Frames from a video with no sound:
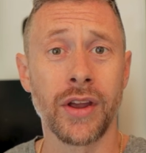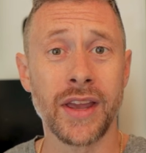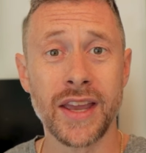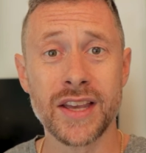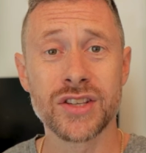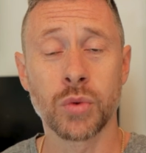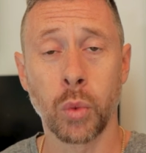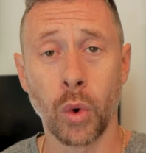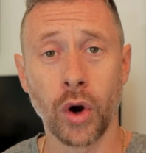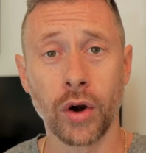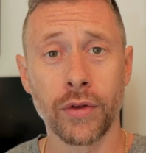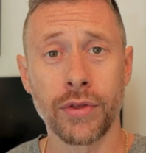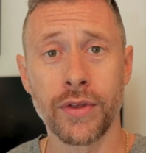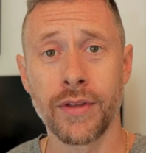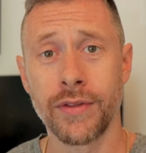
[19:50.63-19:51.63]
is
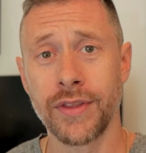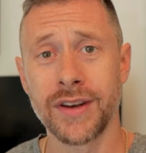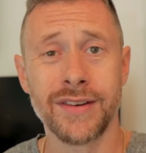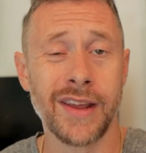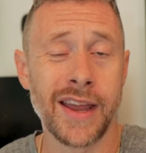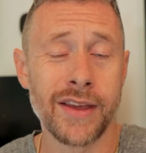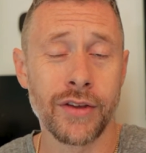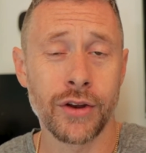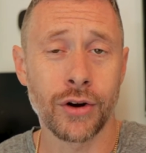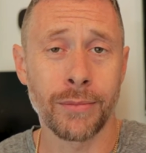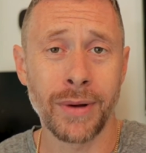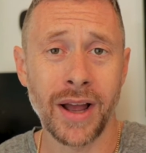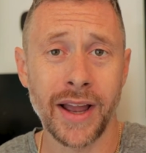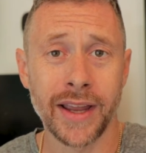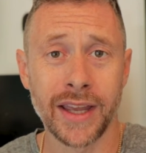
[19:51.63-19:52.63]
worth the day that you're
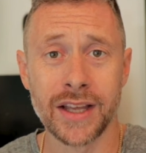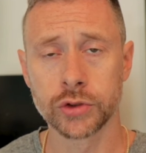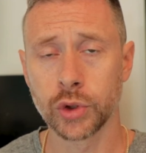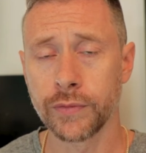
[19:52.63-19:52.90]
buying it.